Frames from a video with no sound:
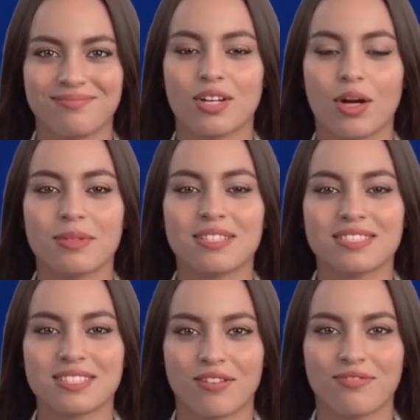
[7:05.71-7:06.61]
Common
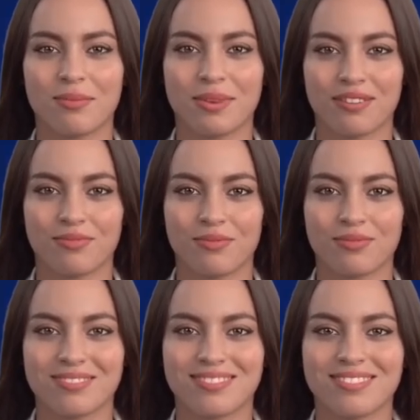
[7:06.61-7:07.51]
discovery
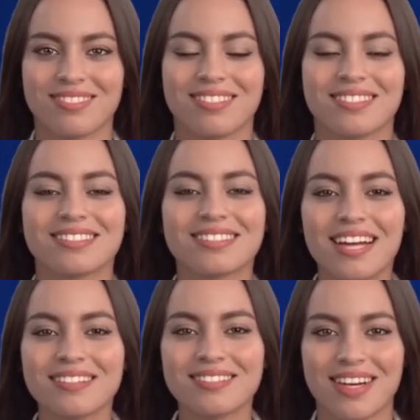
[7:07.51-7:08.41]
pitfalls.
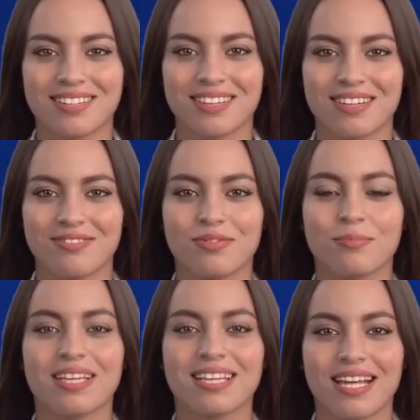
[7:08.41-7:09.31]
Stale data
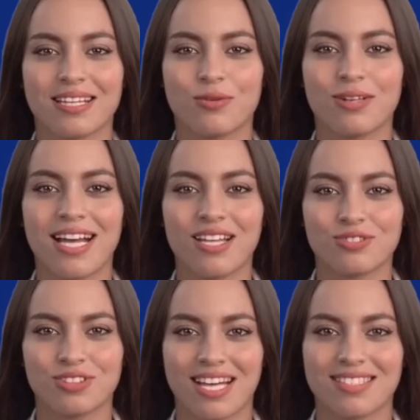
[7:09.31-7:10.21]
from inadequate health
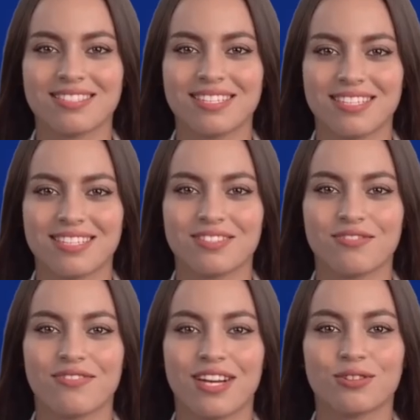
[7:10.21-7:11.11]
checks leading
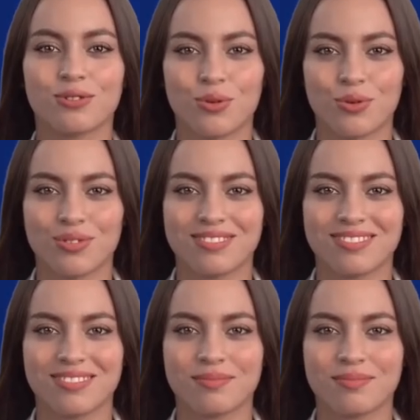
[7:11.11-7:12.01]
to failed calls.